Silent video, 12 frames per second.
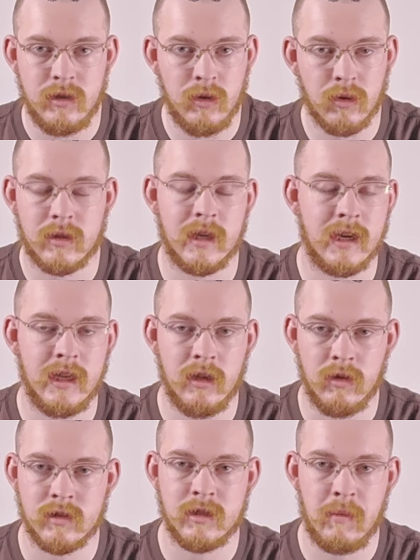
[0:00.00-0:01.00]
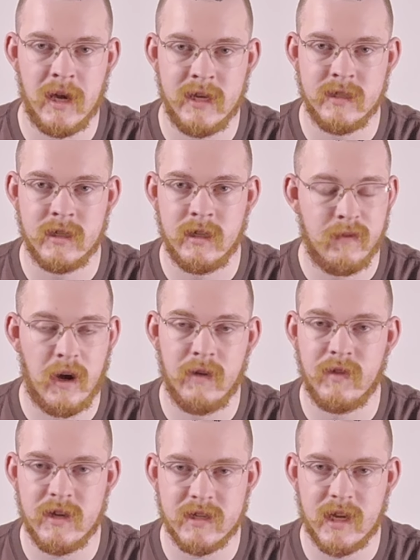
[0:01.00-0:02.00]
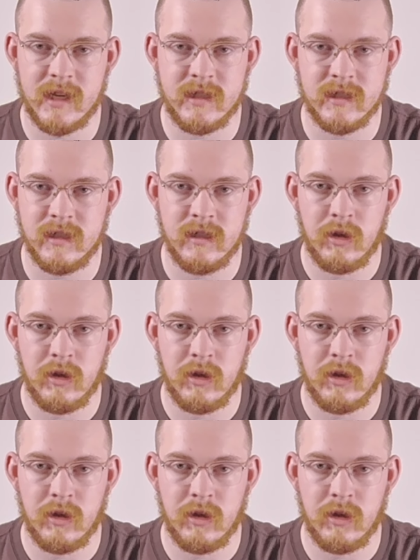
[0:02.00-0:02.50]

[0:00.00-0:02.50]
You'll think it looks amazing. 5 years later,